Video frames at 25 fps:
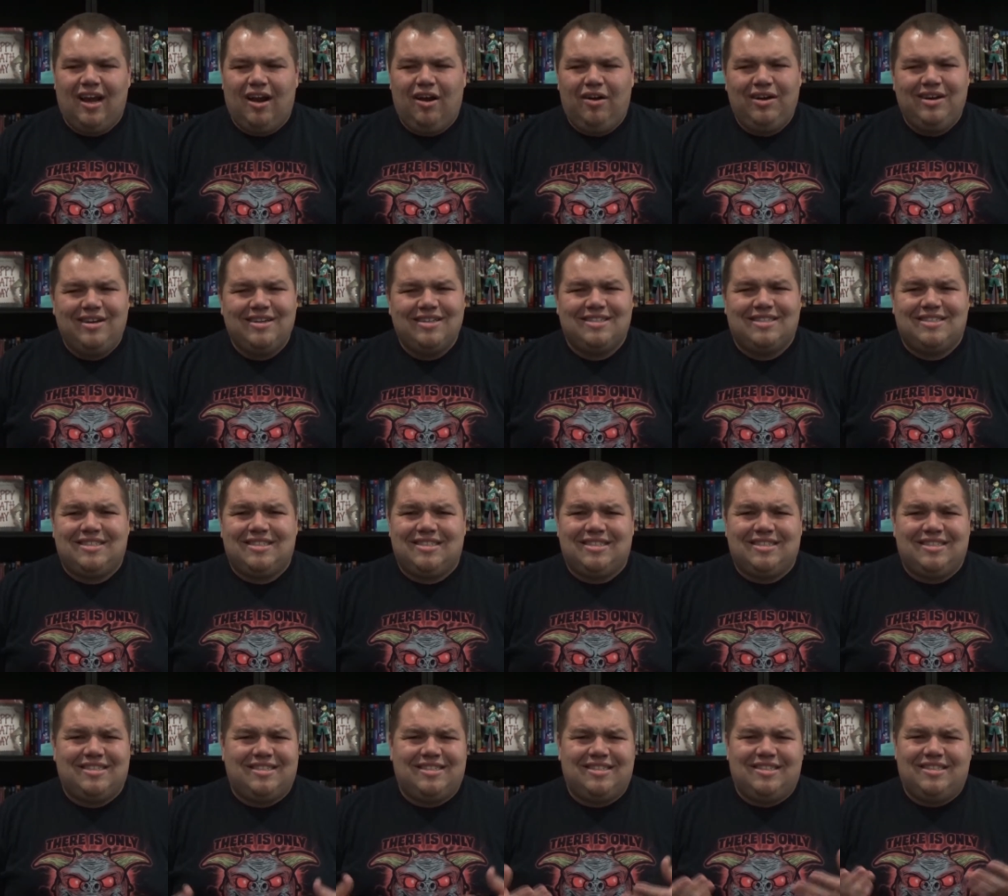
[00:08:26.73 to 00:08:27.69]
We could
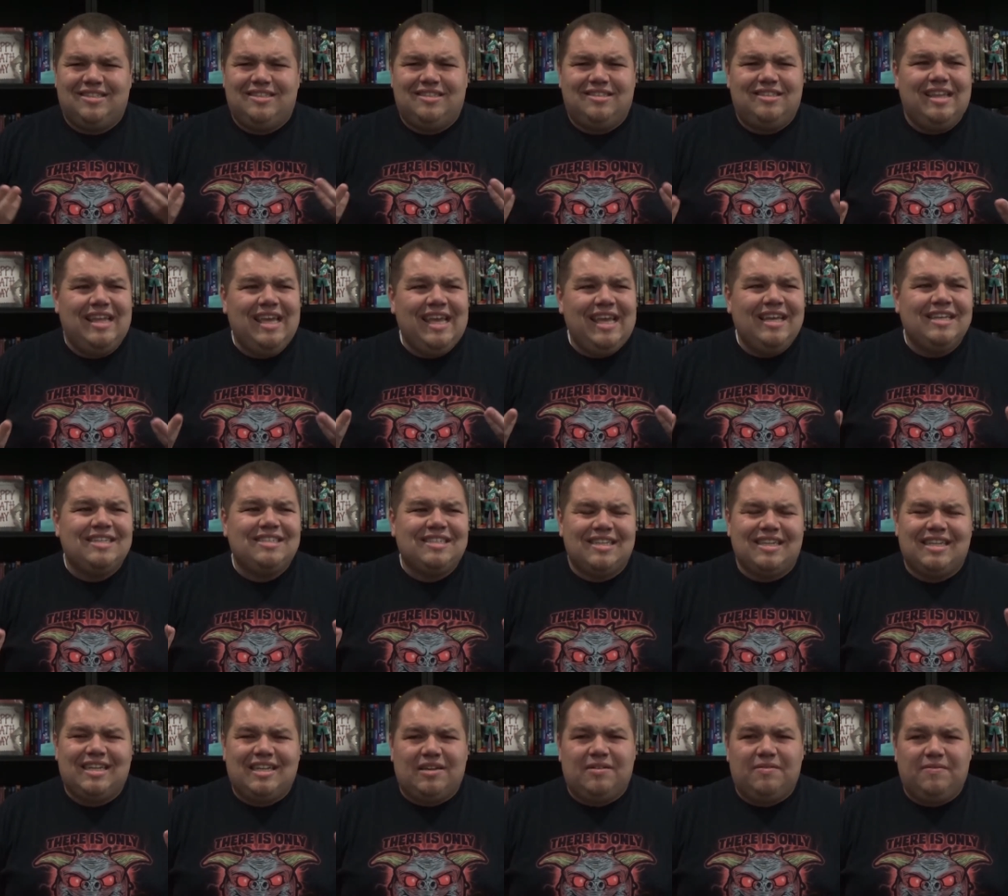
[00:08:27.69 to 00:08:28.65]

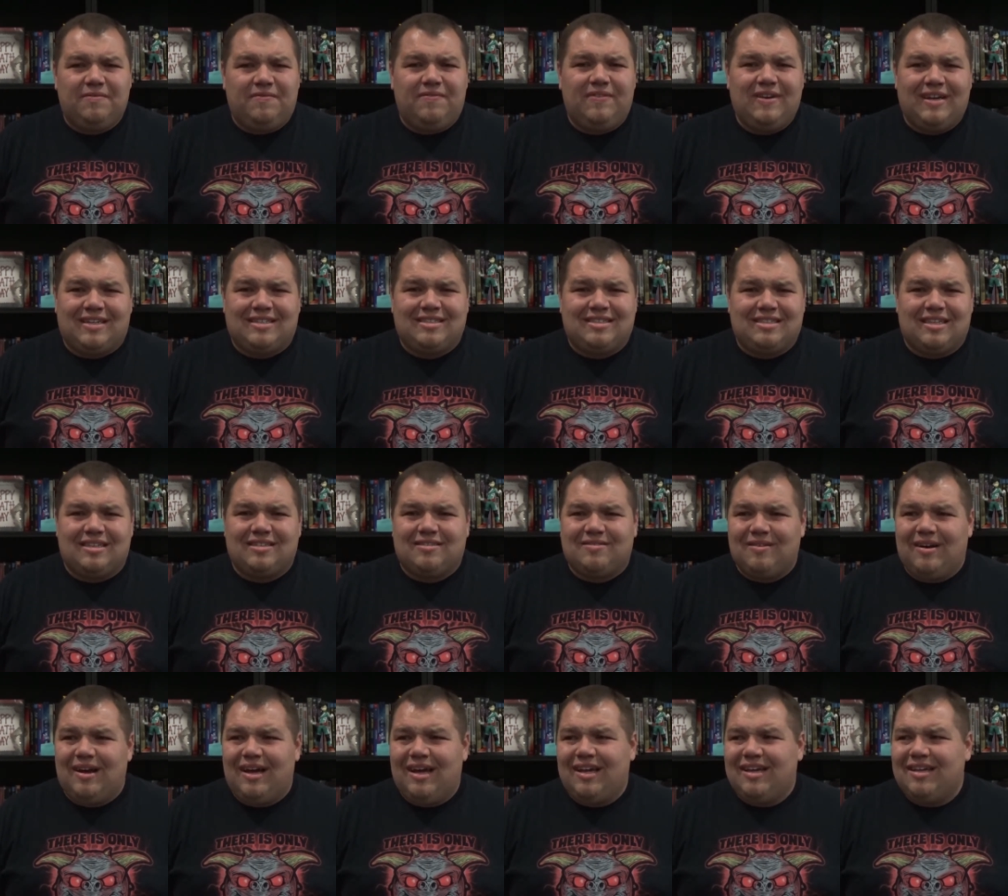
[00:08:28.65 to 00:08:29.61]
easily fix
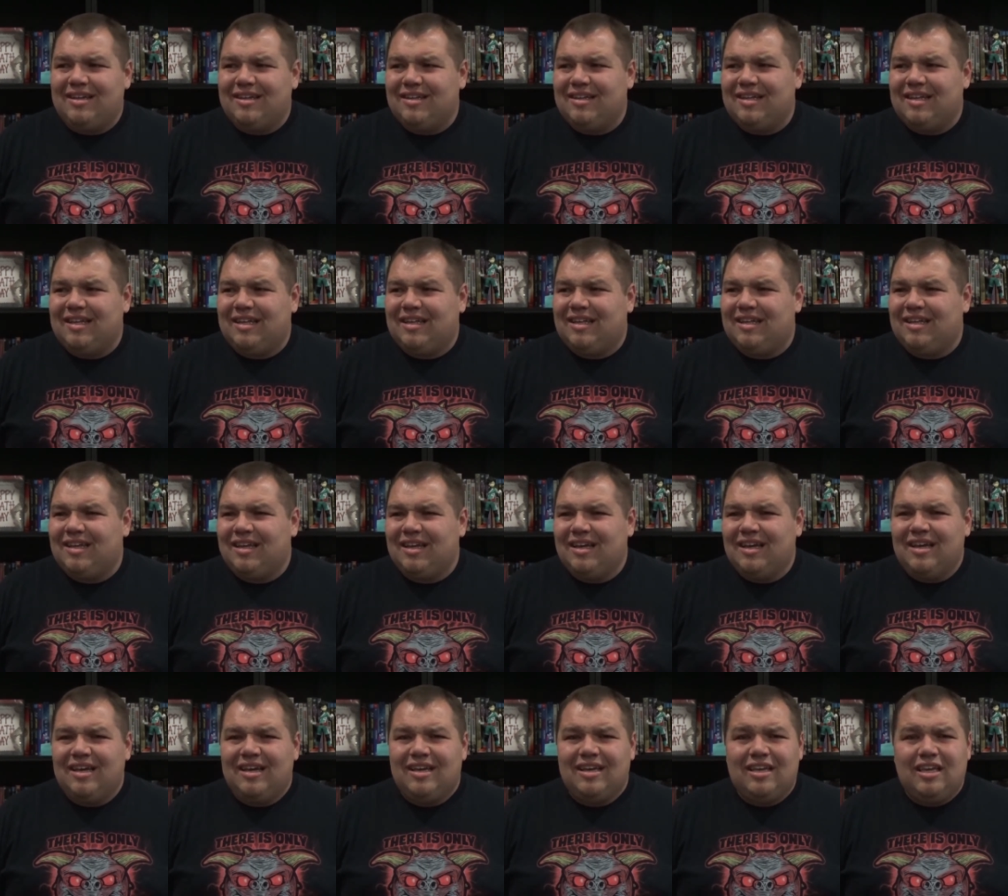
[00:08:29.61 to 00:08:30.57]
this, right? Eh,
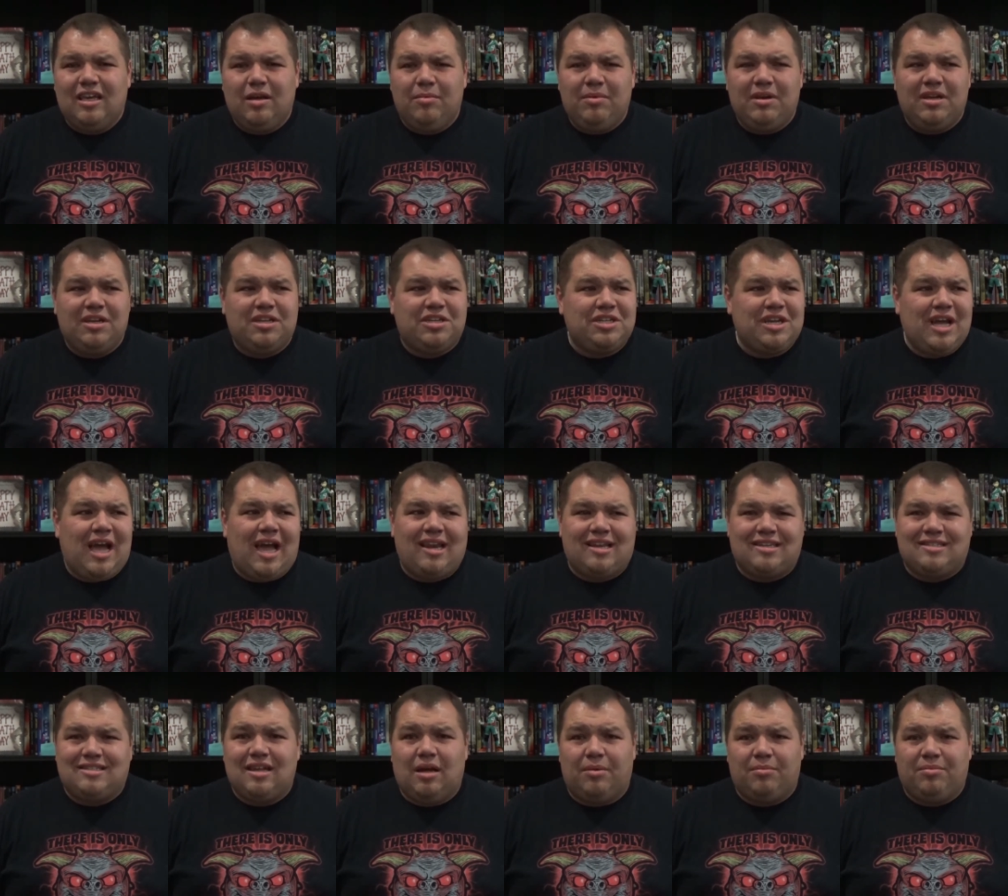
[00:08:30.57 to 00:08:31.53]
give me a shot
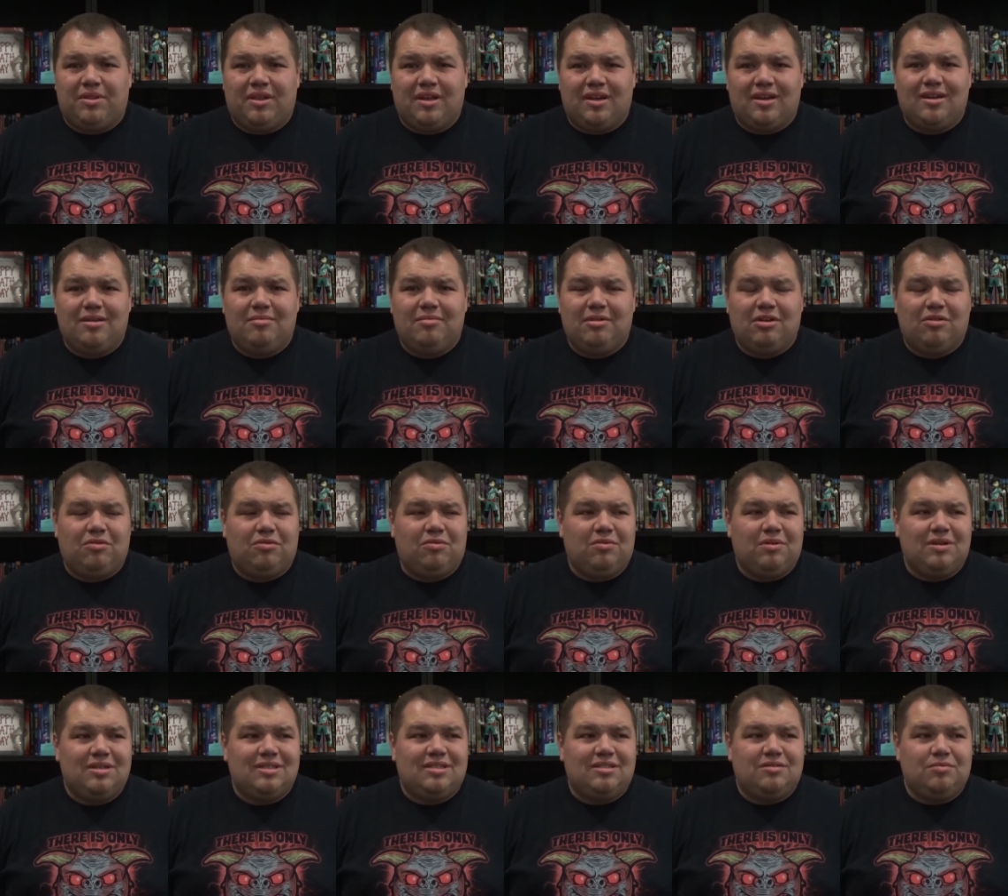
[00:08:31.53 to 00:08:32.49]
at something. I mean,
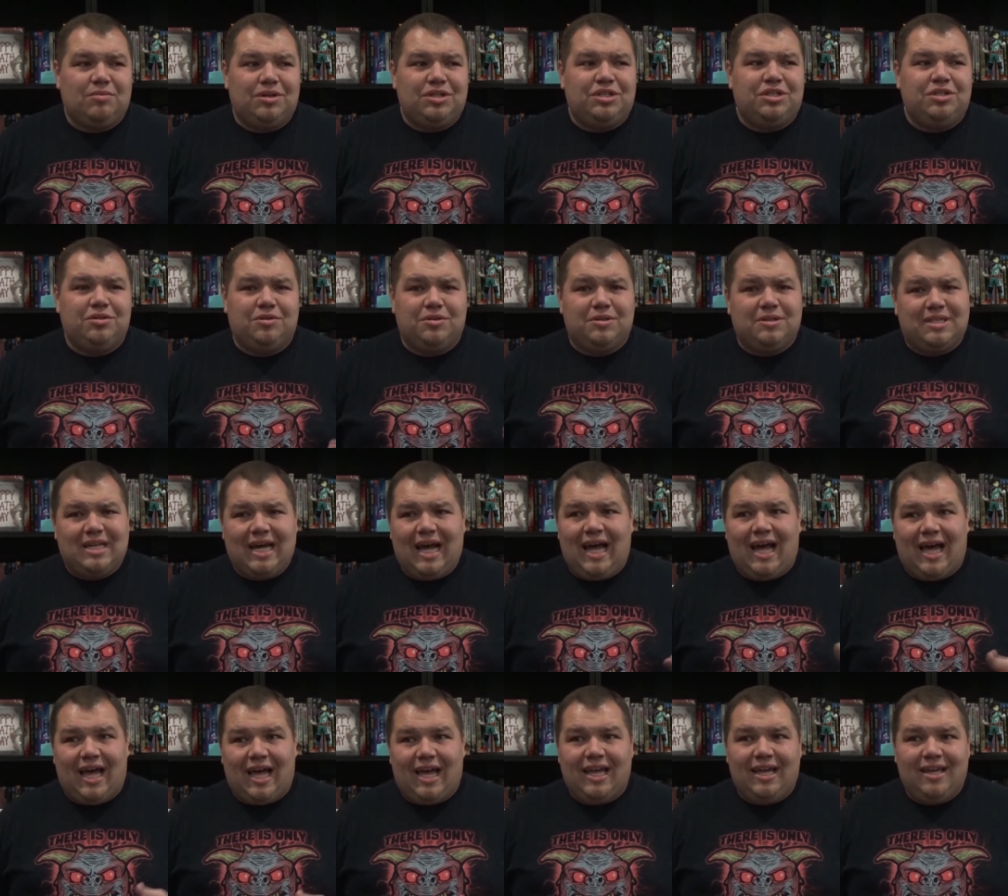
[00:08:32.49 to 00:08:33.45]
once once you
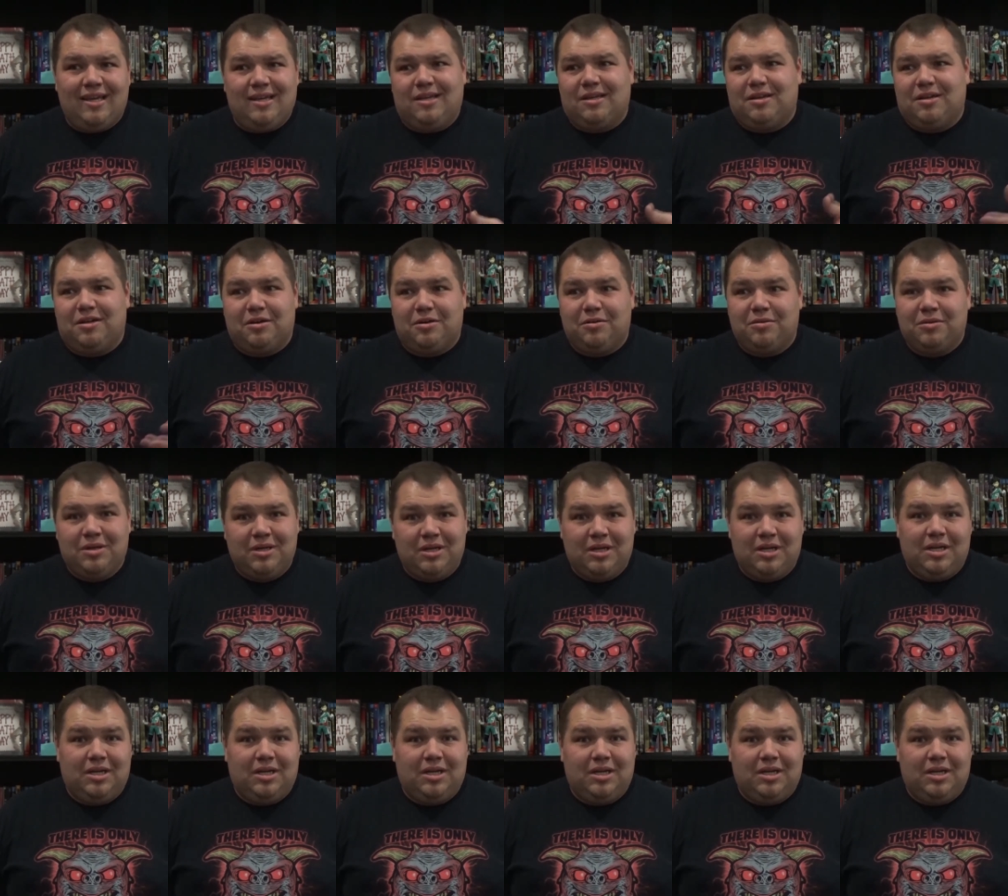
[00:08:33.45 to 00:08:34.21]
die, you know,